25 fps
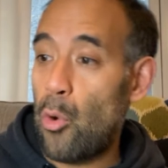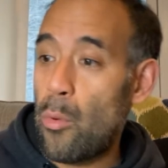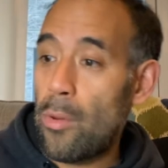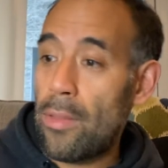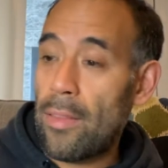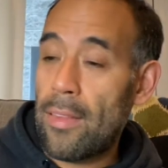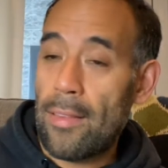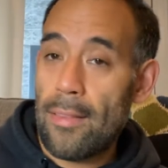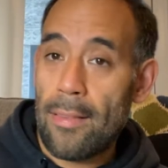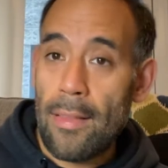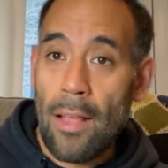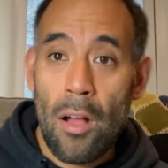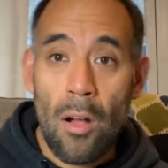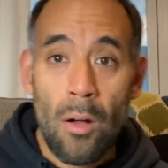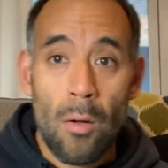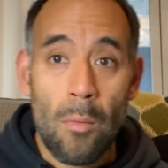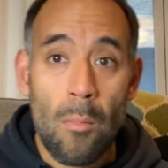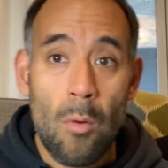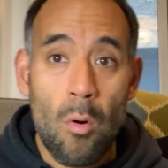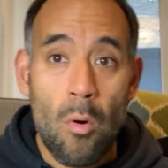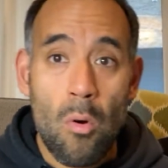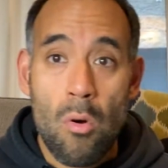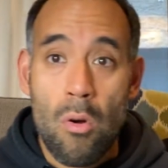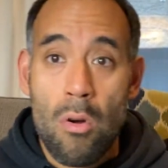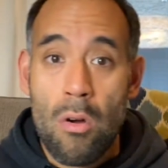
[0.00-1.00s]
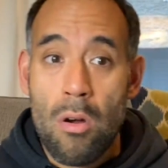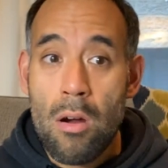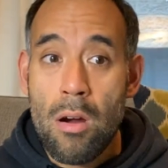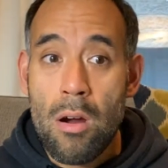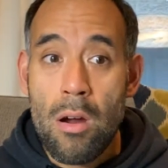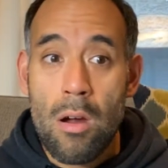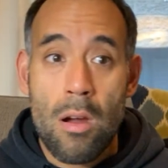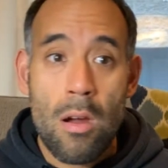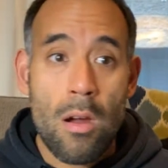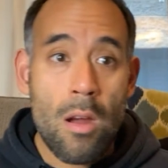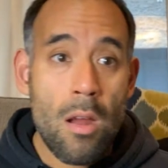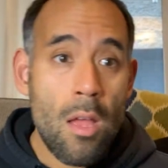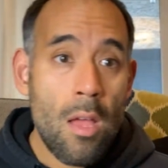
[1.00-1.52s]
would sell
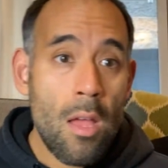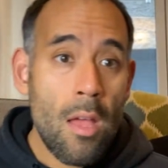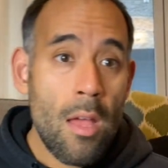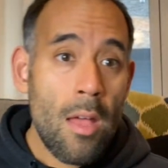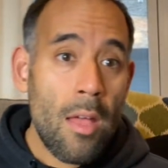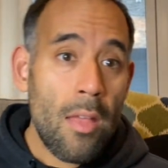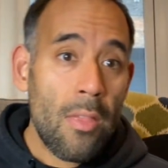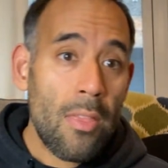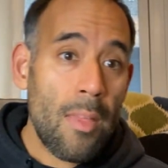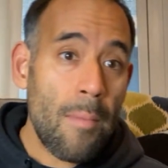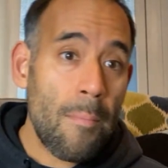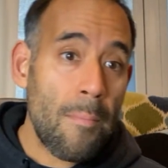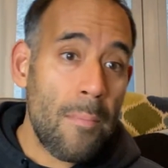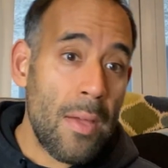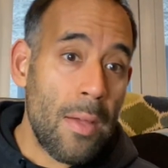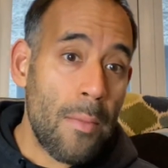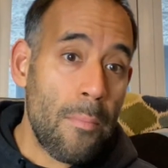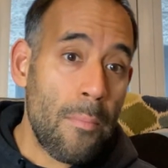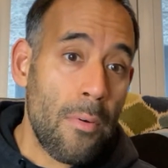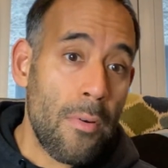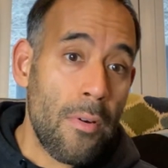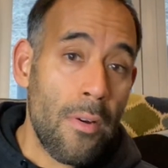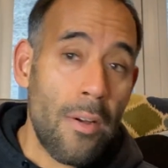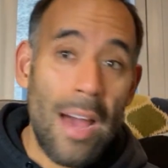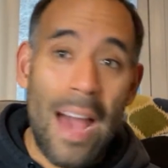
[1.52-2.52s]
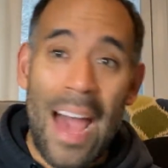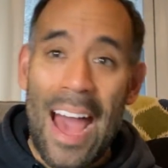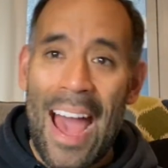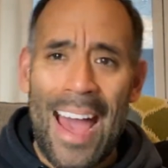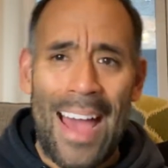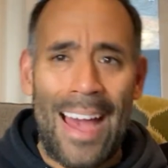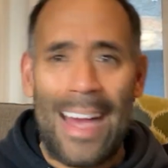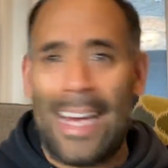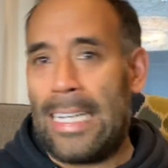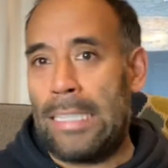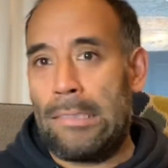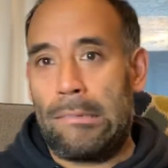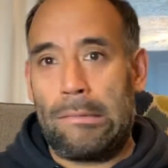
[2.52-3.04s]
more than Big Boy.
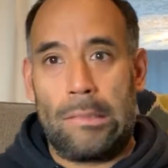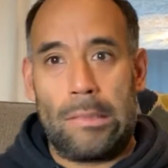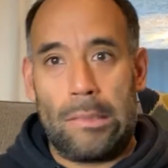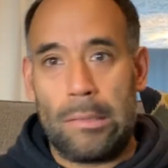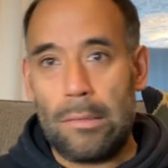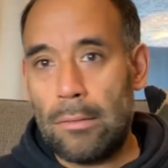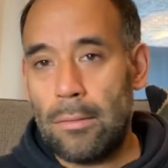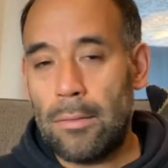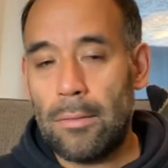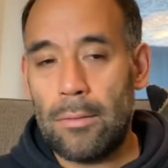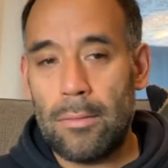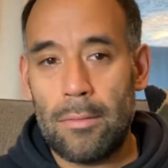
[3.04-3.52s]
I don't know.